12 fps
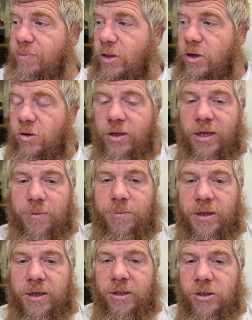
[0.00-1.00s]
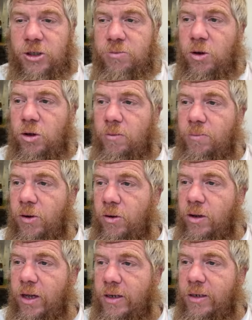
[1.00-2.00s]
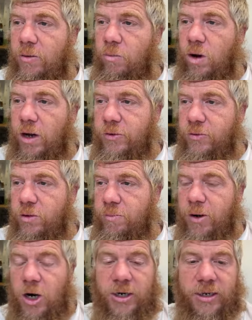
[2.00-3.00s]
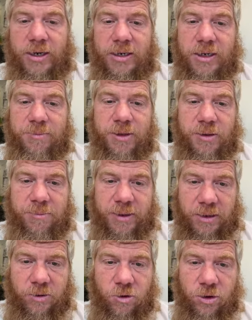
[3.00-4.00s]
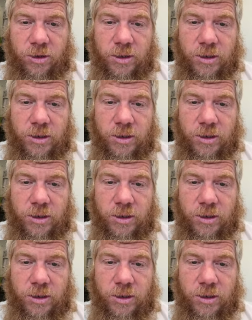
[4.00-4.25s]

go to Hippie Hill, smoke a bowl, and then walk through the park and end up at the beach.